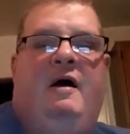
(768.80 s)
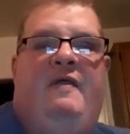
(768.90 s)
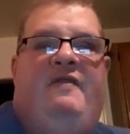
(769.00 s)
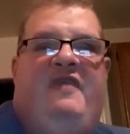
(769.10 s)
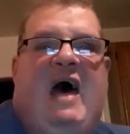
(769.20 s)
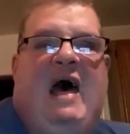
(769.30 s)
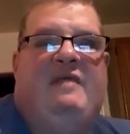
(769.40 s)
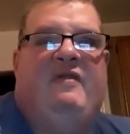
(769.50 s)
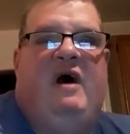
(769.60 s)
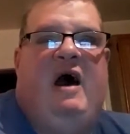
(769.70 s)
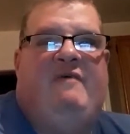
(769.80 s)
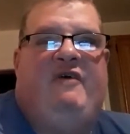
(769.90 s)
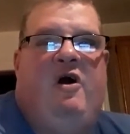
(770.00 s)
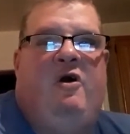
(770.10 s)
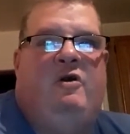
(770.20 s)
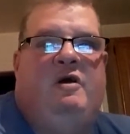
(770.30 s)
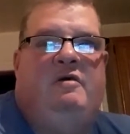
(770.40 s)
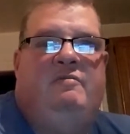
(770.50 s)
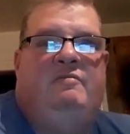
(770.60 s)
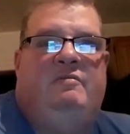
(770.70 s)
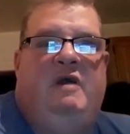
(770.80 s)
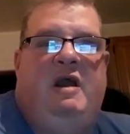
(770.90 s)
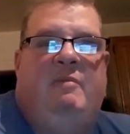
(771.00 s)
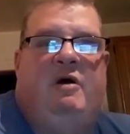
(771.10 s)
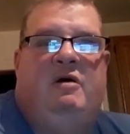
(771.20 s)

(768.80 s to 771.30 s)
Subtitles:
That I've heard, Amber.